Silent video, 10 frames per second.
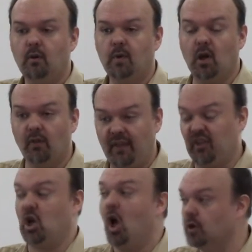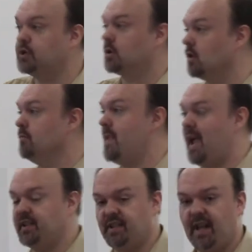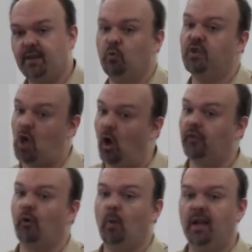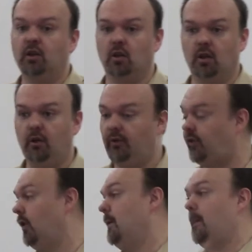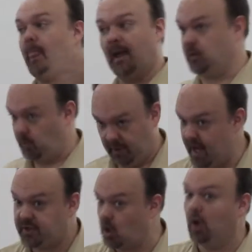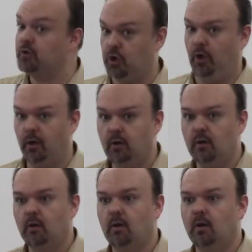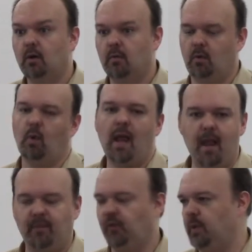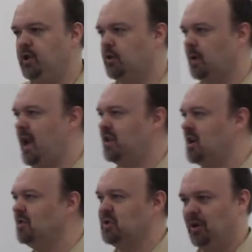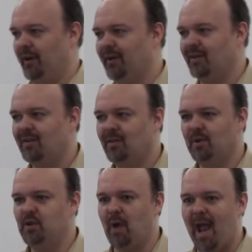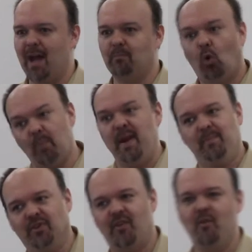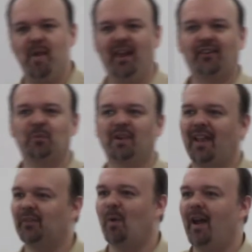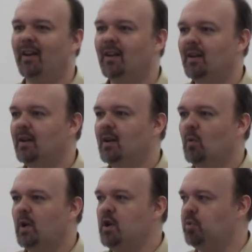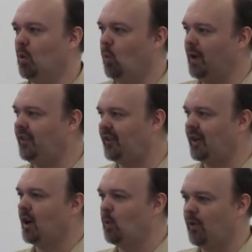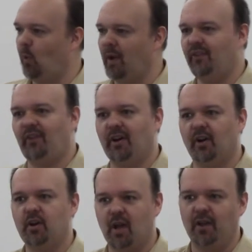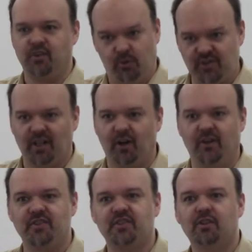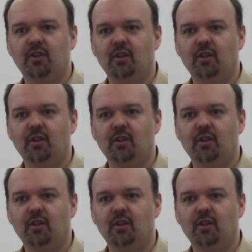We call that the cultural mandate, which also includes create culture. But what happens when you create culture? When you add more people to the mix? Well, guess what? When you put one sinner with one sinner, you got two sinners.